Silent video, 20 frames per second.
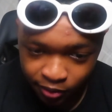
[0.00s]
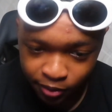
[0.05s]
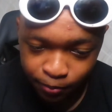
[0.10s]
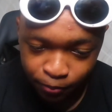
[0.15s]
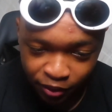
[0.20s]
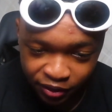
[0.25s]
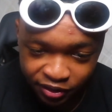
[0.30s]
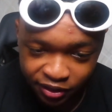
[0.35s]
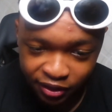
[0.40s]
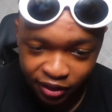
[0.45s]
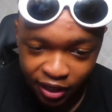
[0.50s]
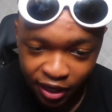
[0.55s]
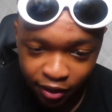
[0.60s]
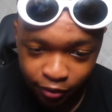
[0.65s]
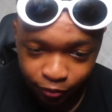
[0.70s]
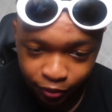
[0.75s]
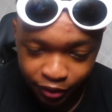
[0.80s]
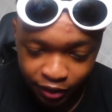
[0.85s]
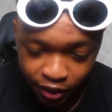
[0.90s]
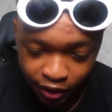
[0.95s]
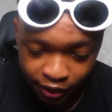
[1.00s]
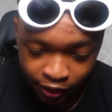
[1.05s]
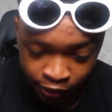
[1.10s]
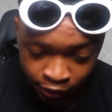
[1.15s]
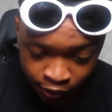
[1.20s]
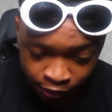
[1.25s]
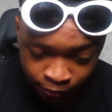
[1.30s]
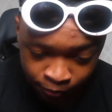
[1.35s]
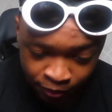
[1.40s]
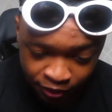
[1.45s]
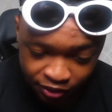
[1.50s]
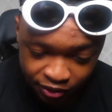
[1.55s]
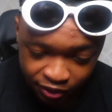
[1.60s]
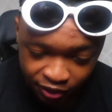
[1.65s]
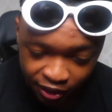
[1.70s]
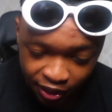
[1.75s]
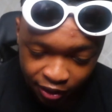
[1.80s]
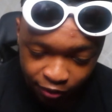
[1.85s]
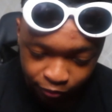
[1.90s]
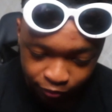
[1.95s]
Press the third one. Yeah. Press the
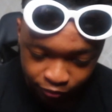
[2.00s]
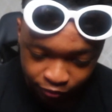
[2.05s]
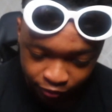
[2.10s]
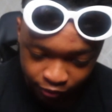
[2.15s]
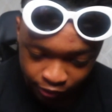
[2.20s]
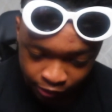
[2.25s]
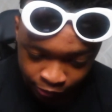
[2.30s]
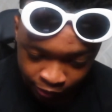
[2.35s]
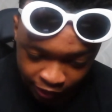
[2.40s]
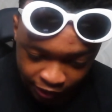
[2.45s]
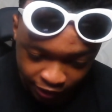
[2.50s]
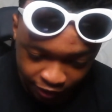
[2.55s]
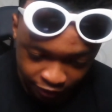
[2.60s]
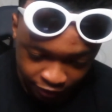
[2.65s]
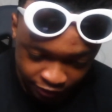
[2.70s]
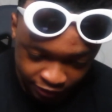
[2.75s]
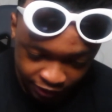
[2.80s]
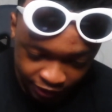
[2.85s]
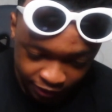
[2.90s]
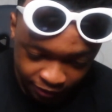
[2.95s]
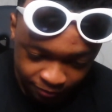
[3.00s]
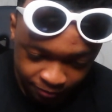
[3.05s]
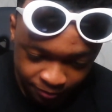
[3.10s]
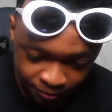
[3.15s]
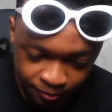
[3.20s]
third one, like right here. You see it?